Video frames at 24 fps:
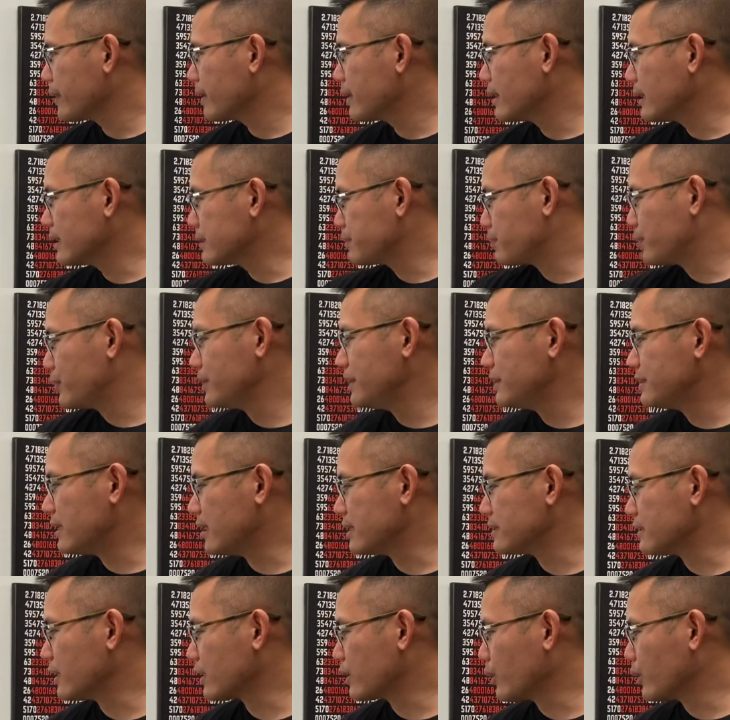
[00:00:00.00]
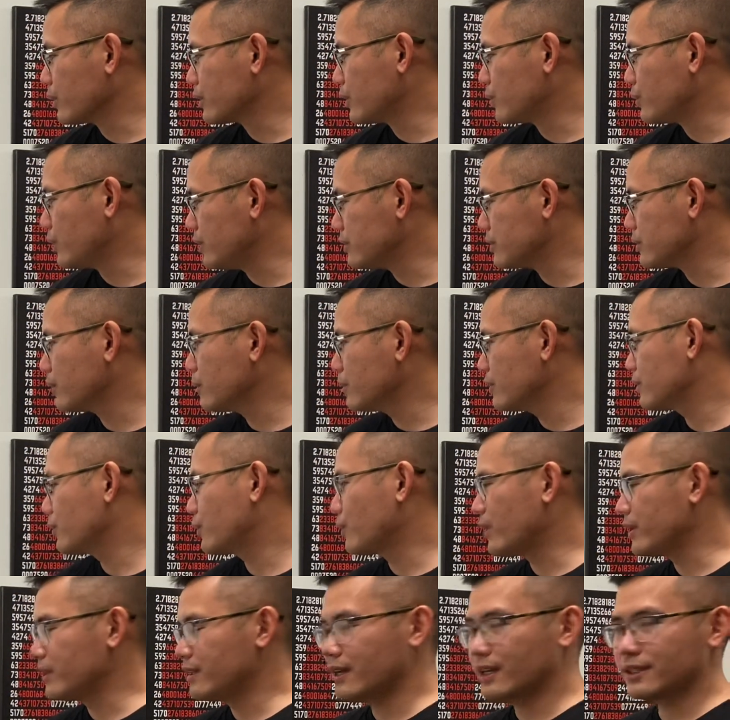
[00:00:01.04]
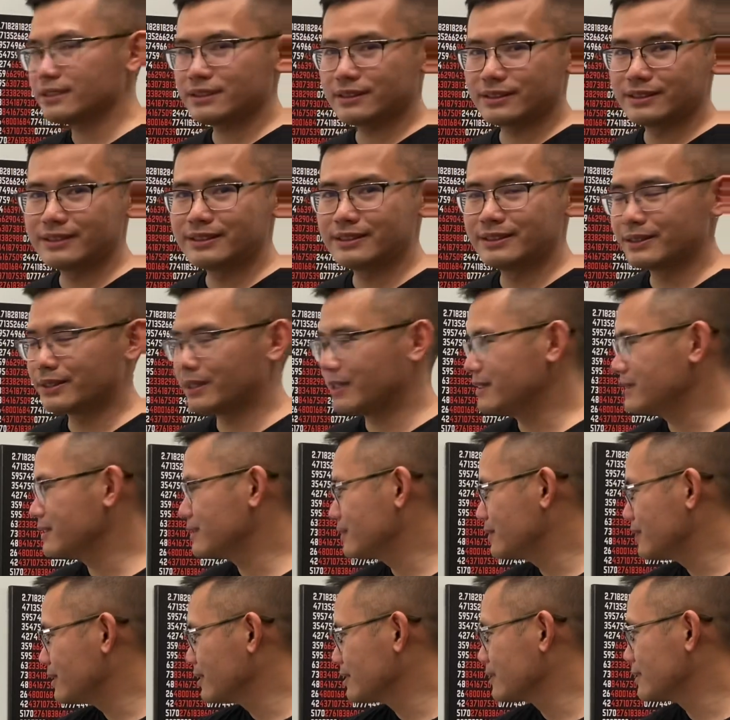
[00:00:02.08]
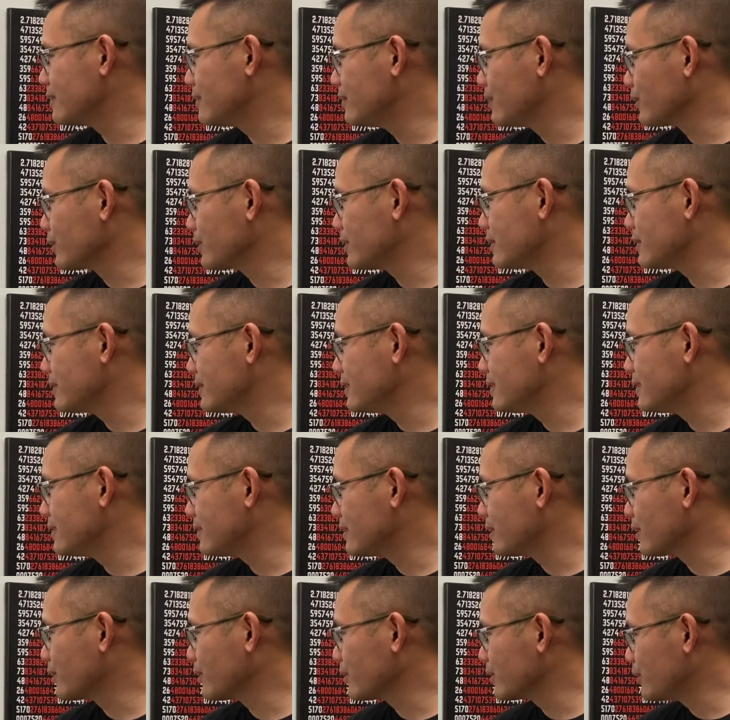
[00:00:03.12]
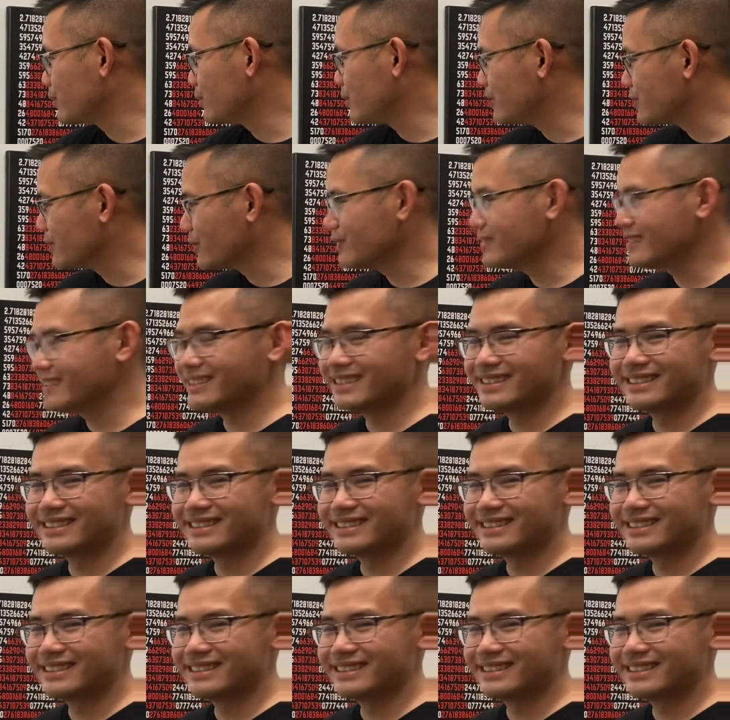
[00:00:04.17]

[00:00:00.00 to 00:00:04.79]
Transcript: let's put this as the golden ratio, why not? Right, because notice this is the golden ratio.